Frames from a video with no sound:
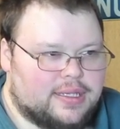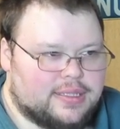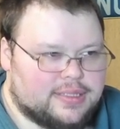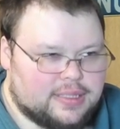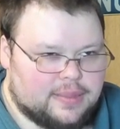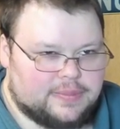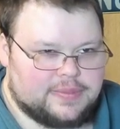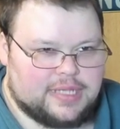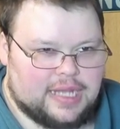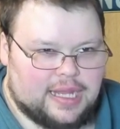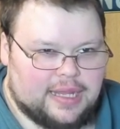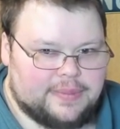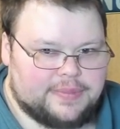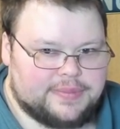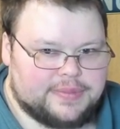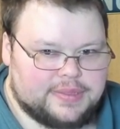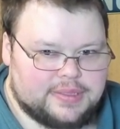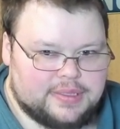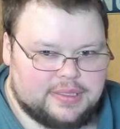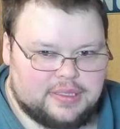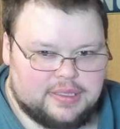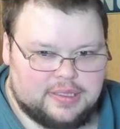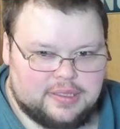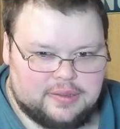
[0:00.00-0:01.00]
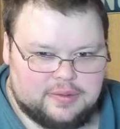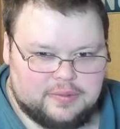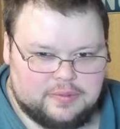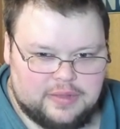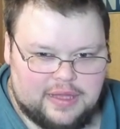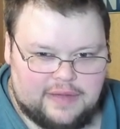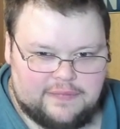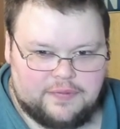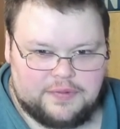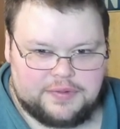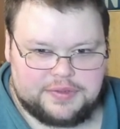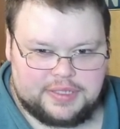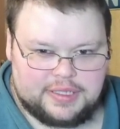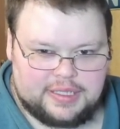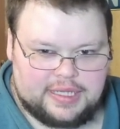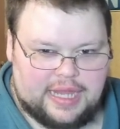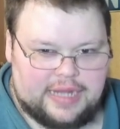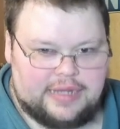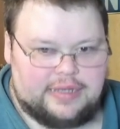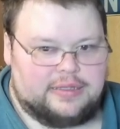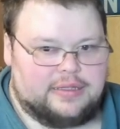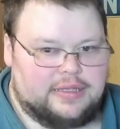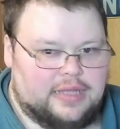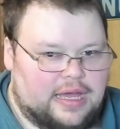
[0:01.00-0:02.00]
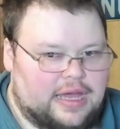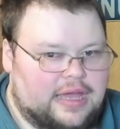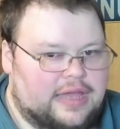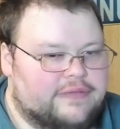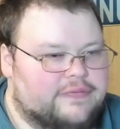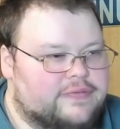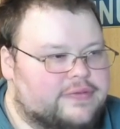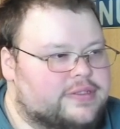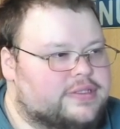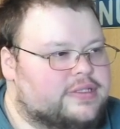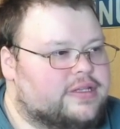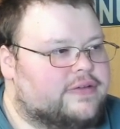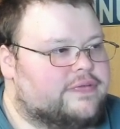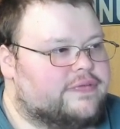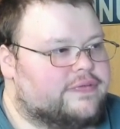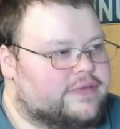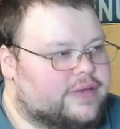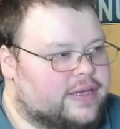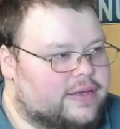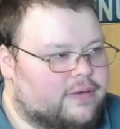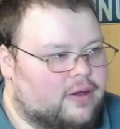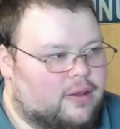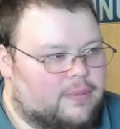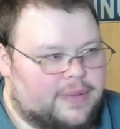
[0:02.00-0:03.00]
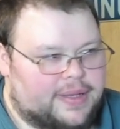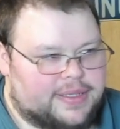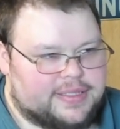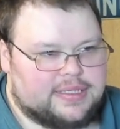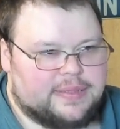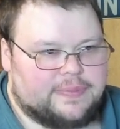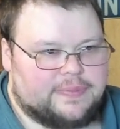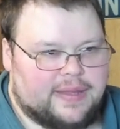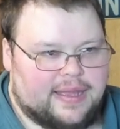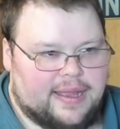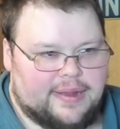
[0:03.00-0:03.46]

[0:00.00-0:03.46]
Sometimes the levels in Kdenlive and stuff get all messed up,